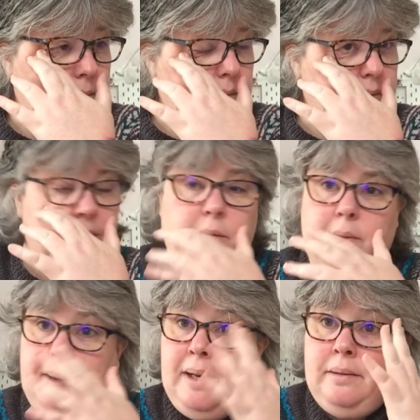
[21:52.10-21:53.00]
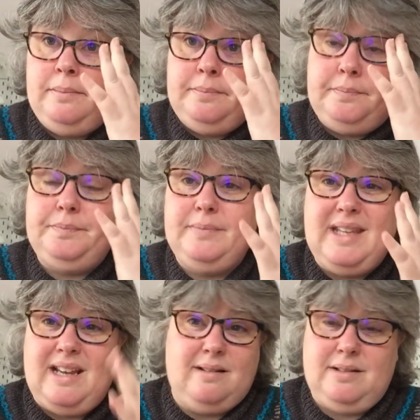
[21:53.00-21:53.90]
If you know what I mean.
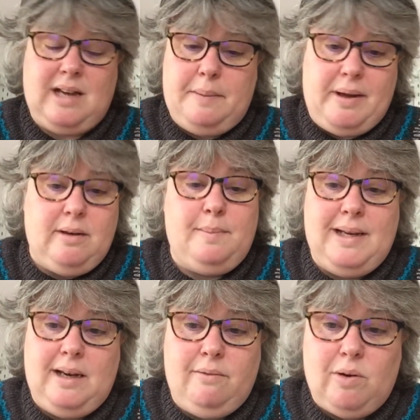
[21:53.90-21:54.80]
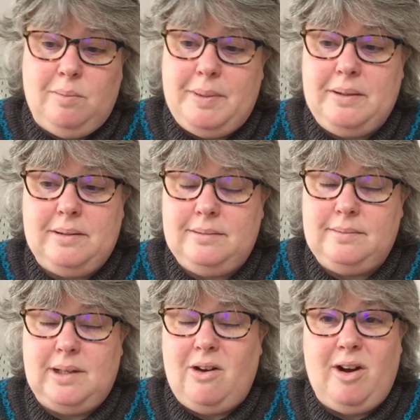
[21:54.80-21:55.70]
That came out completely wrong, but
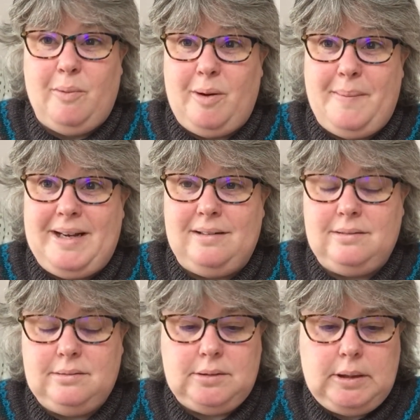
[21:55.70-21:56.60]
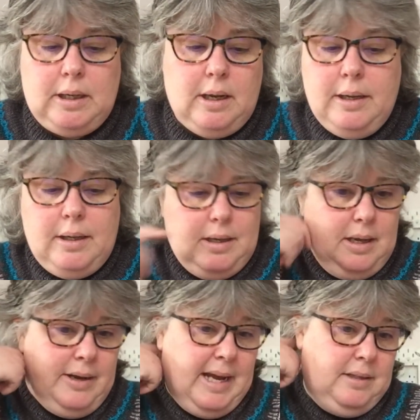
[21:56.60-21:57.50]
I know what I meant.
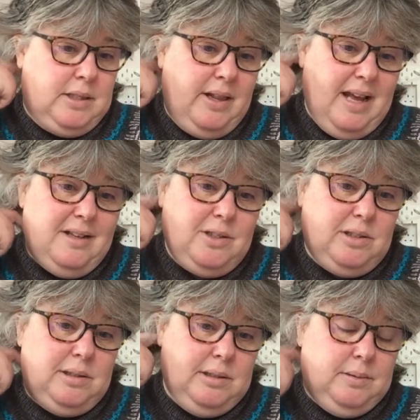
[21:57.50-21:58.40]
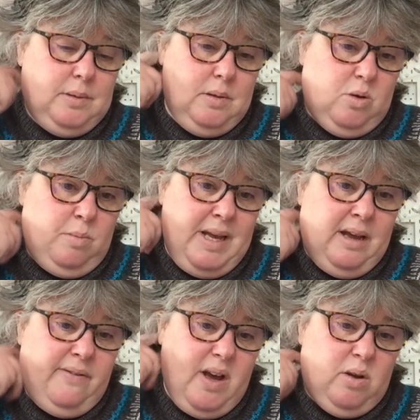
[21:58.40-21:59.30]
Okay, so that's all my
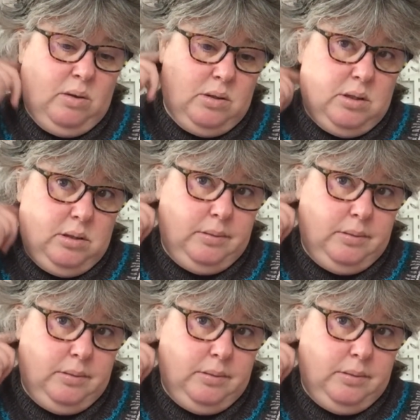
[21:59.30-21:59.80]
FOs.